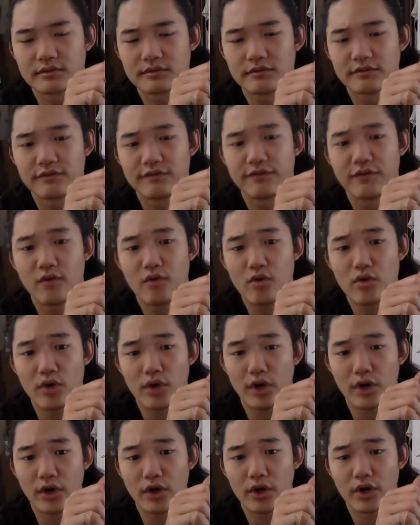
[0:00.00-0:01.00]

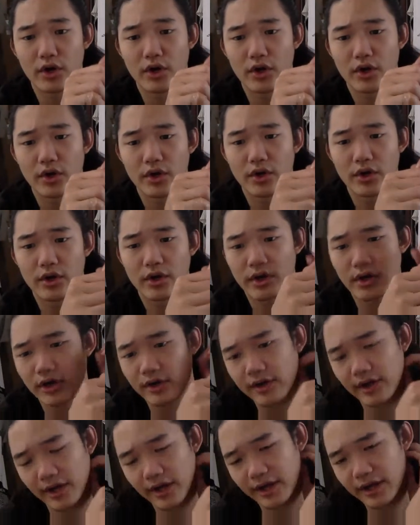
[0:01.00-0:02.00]
Four.
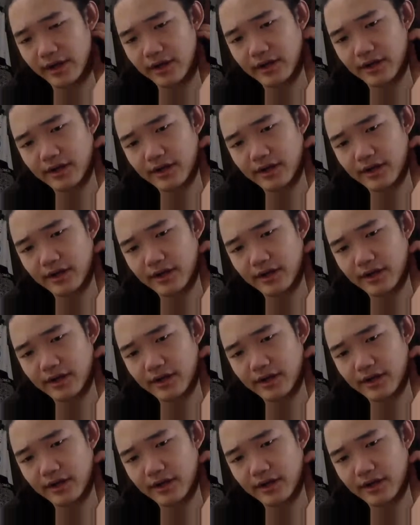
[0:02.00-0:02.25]
Okay.